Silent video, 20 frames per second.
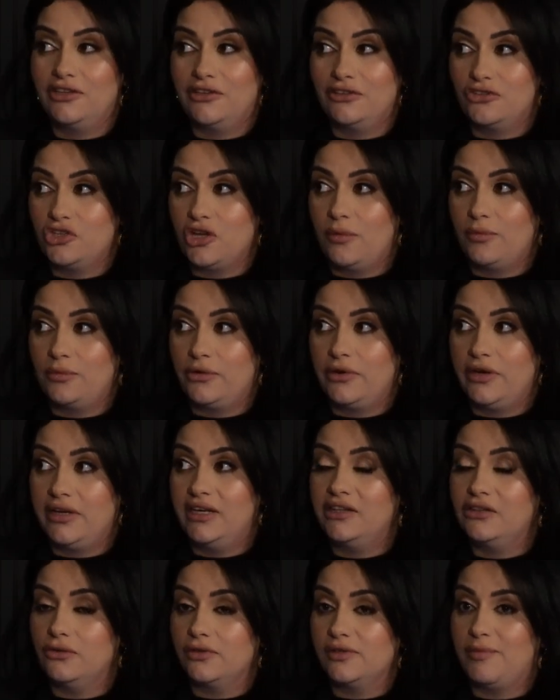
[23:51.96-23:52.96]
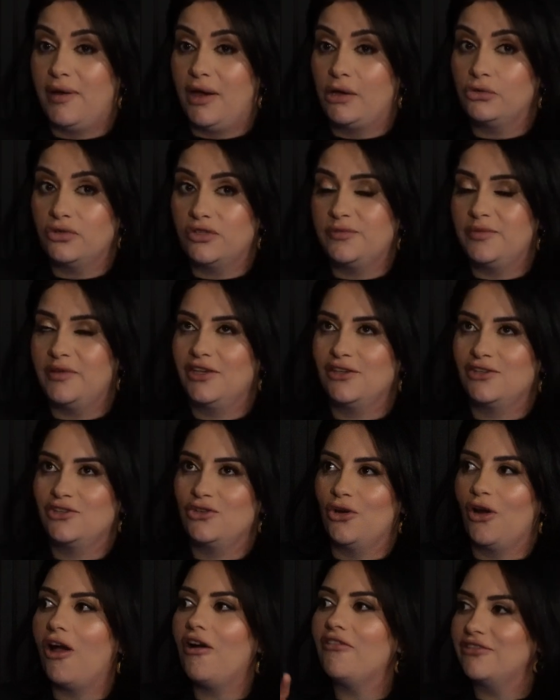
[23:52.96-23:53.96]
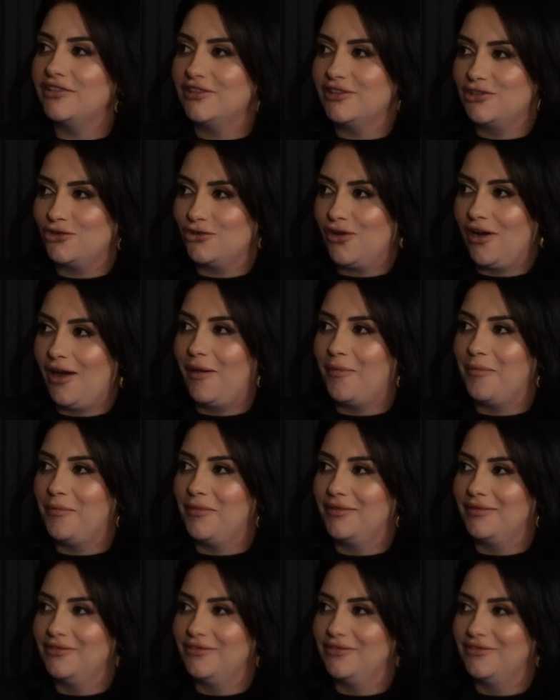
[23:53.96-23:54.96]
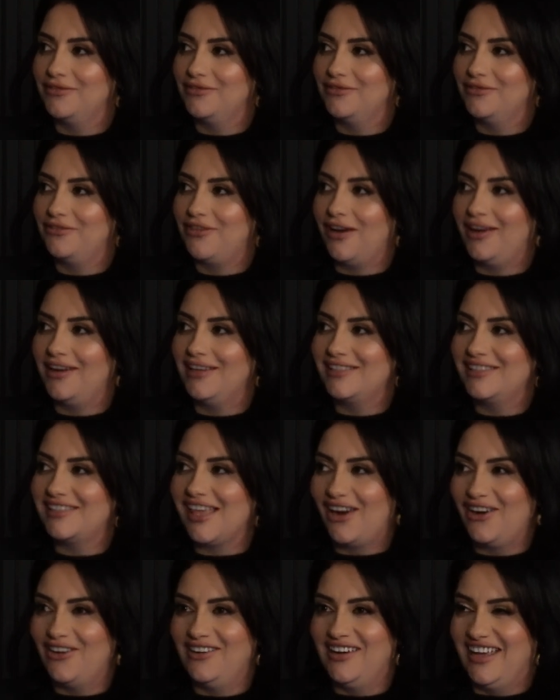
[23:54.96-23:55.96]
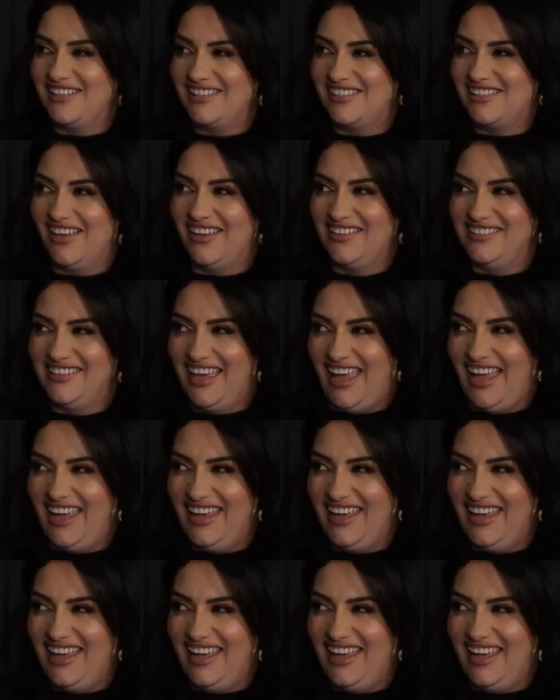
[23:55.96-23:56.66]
good job creating those boundaries, because you're off Instagram Friday, Saturday, Sunday.